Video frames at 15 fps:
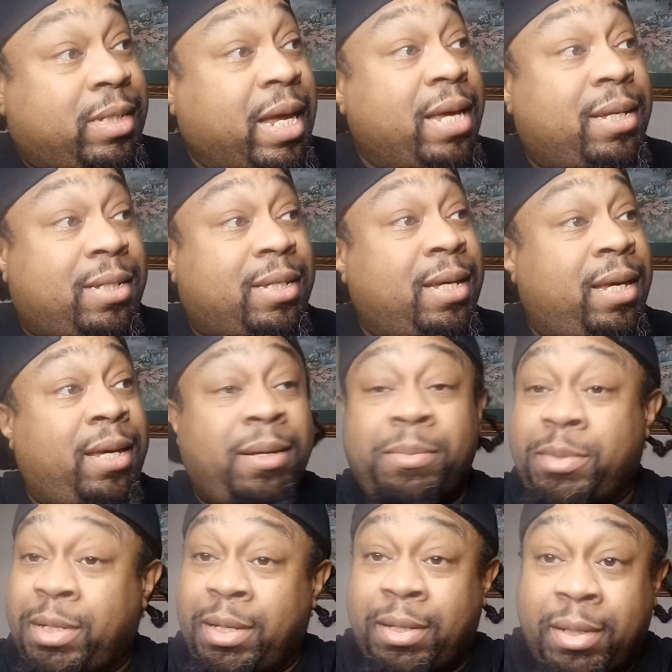takes
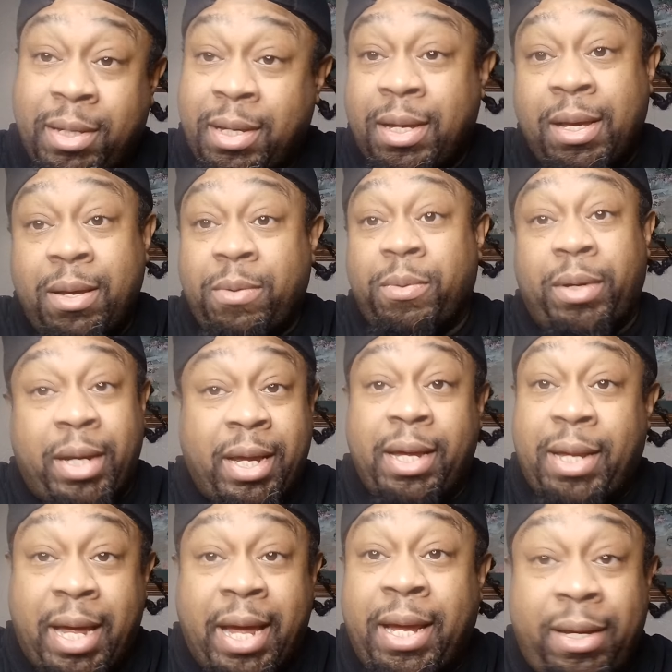teams and when
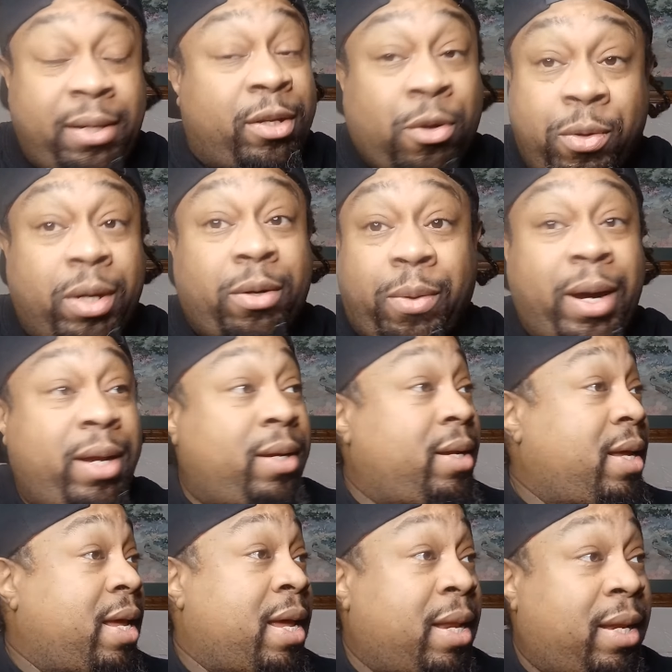they ain't doing great,
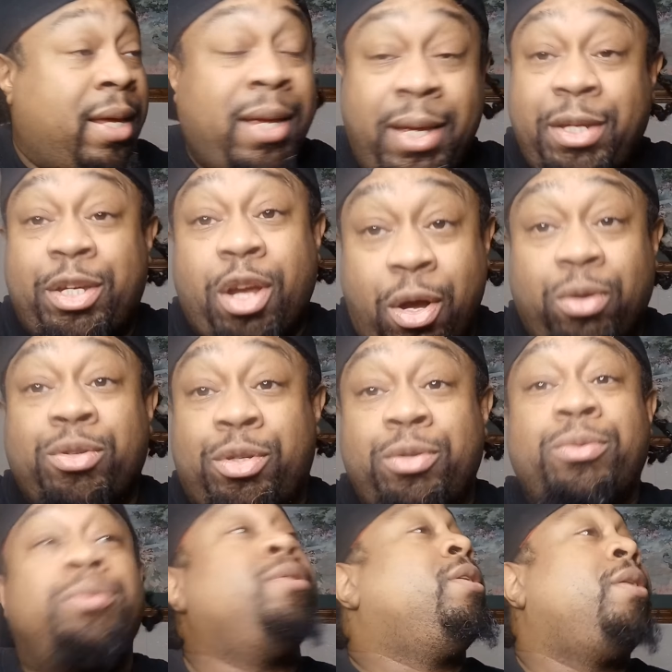and he shows
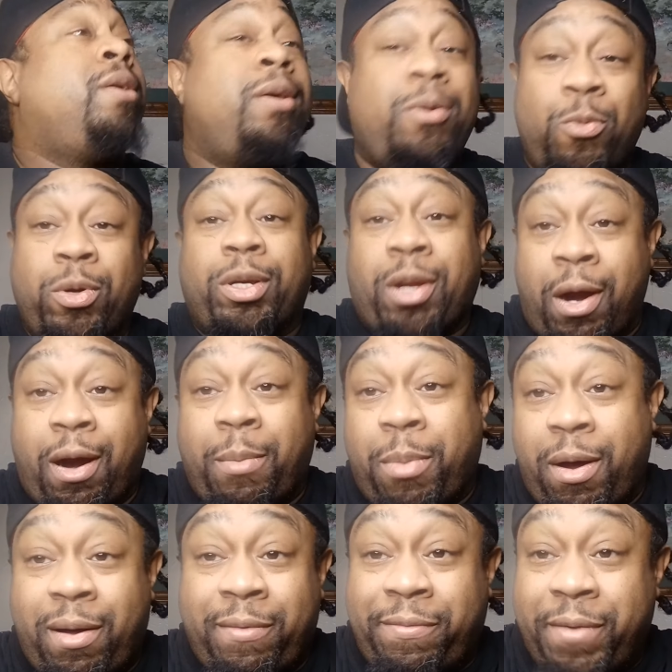you what the
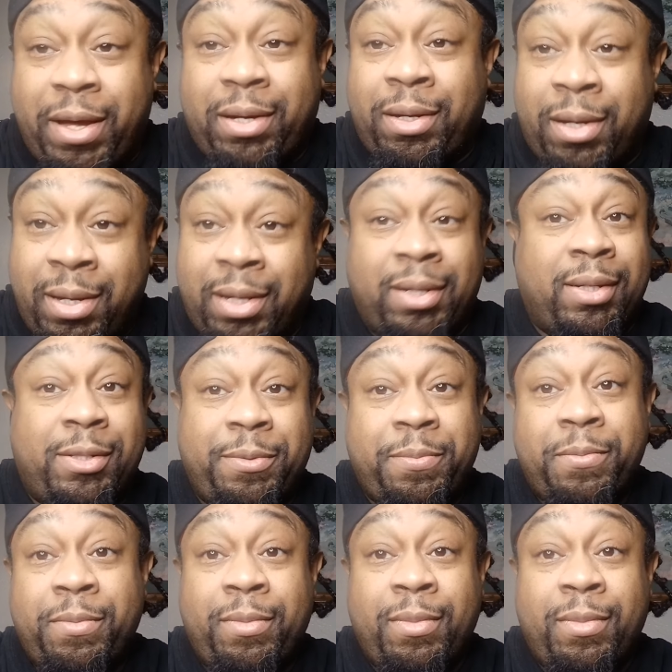Harbaugh effect does.